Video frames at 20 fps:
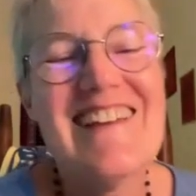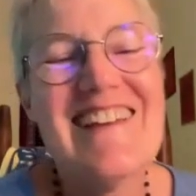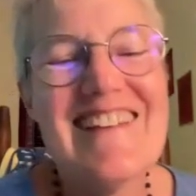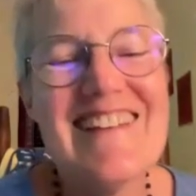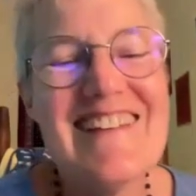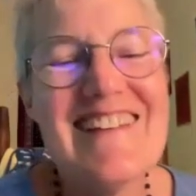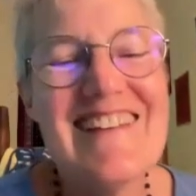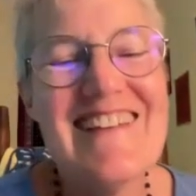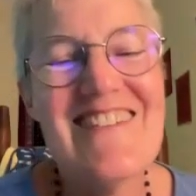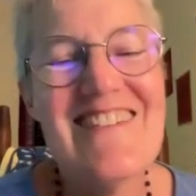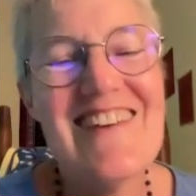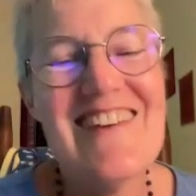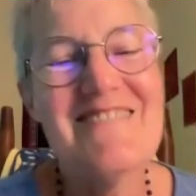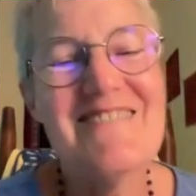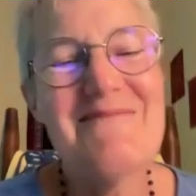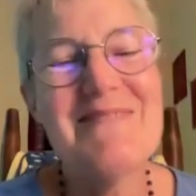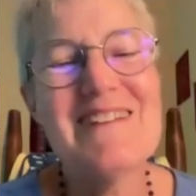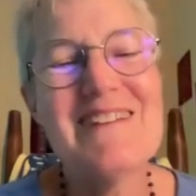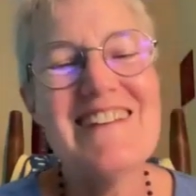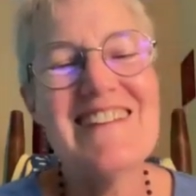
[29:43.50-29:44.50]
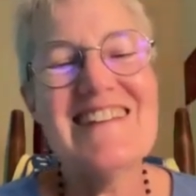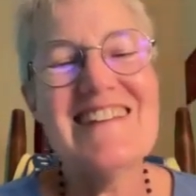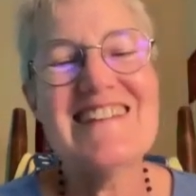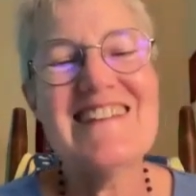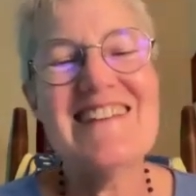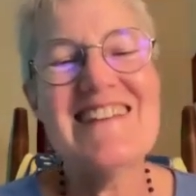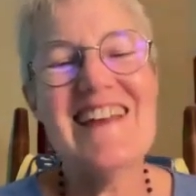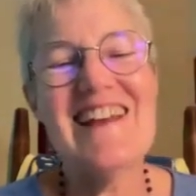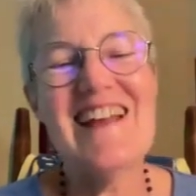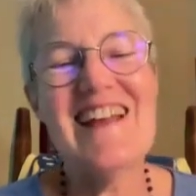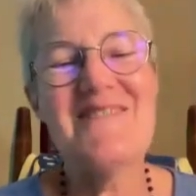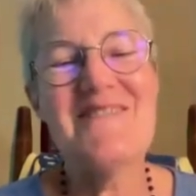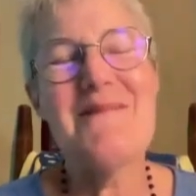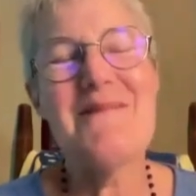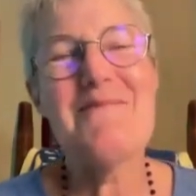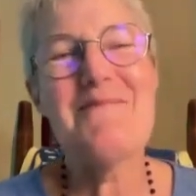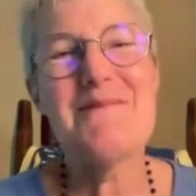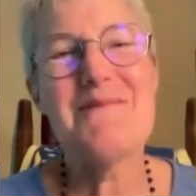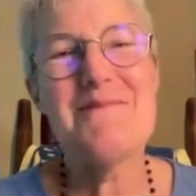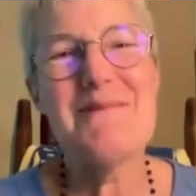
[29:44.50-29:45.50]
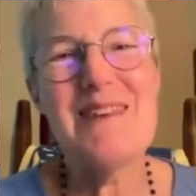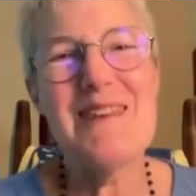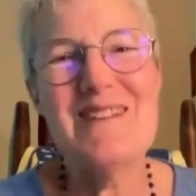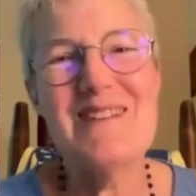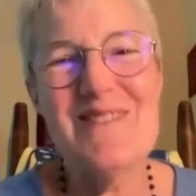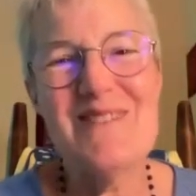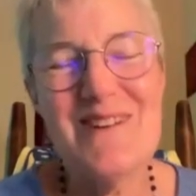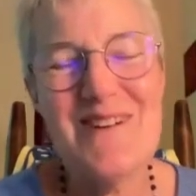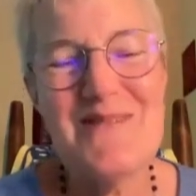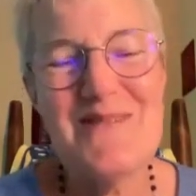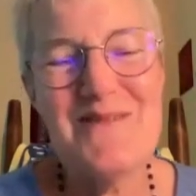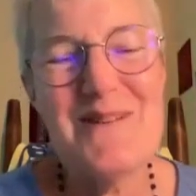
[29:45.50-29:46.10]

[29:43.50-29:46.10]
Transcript: Kalivia put in the chat, I remember Meadville.